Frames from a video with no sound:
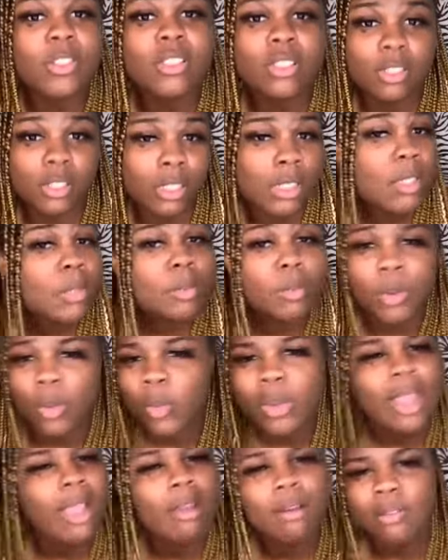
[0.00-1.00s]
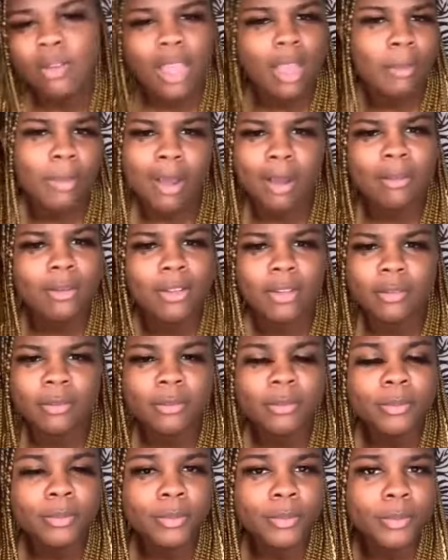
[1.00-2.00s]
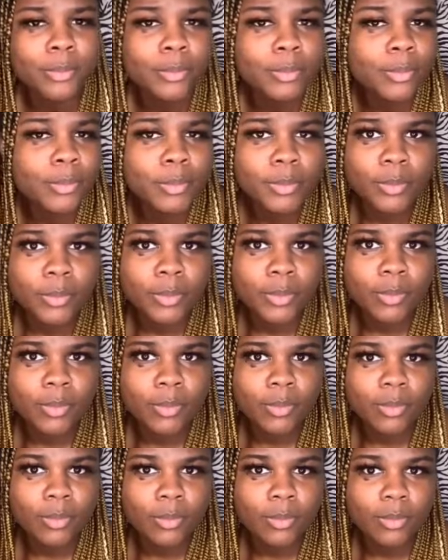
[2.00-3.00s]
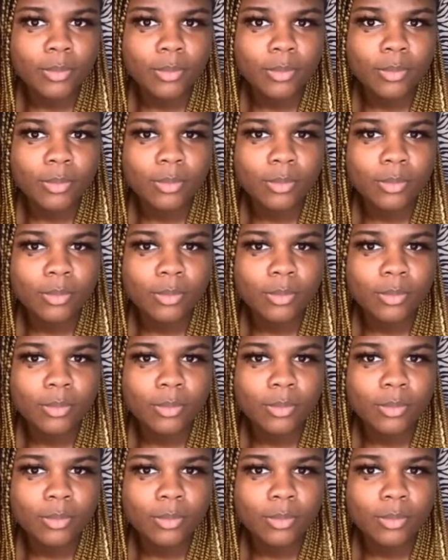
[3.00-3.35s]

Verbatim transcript: It's a few but, more differences, but we ain't gonna name all of them.